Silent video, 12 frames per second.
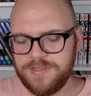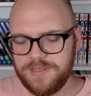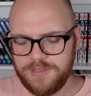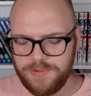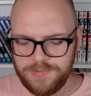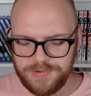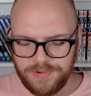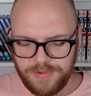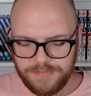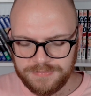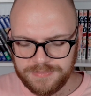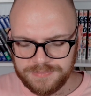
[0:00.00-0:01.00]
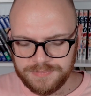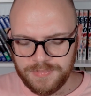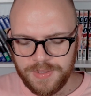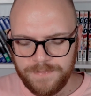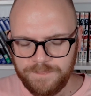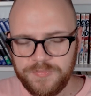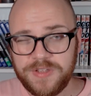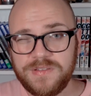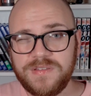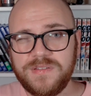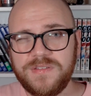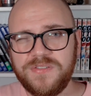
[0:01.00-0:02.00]
Like,
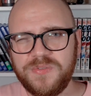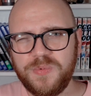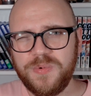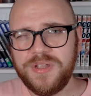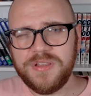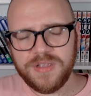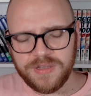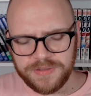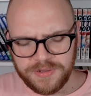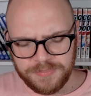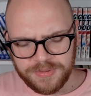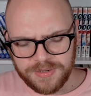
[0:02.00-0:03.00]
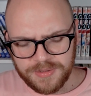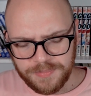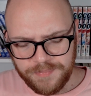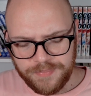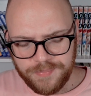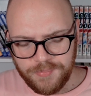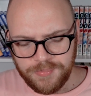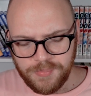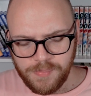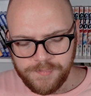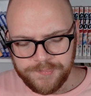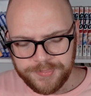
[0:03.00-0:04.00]
it's sweet a little bit,
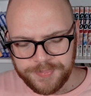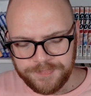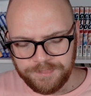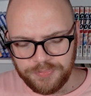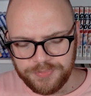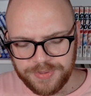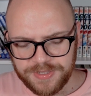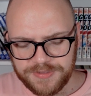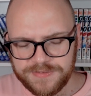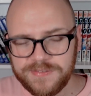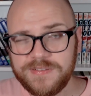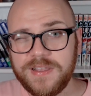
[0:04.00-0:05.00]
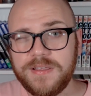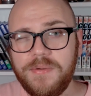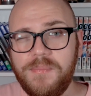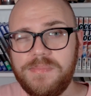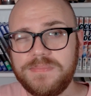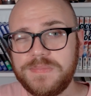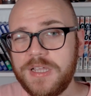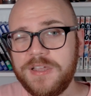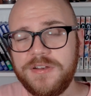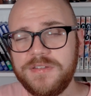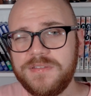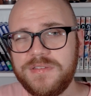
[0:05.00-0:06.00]
but this is like, I
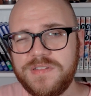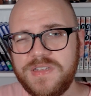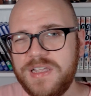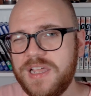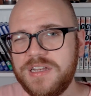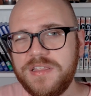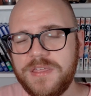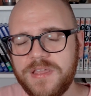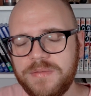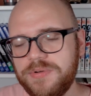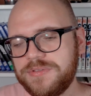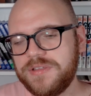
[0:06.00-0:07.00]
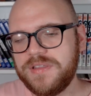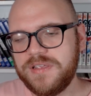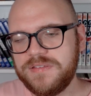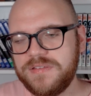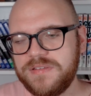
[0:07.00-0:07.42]
cannot say anything about the taste.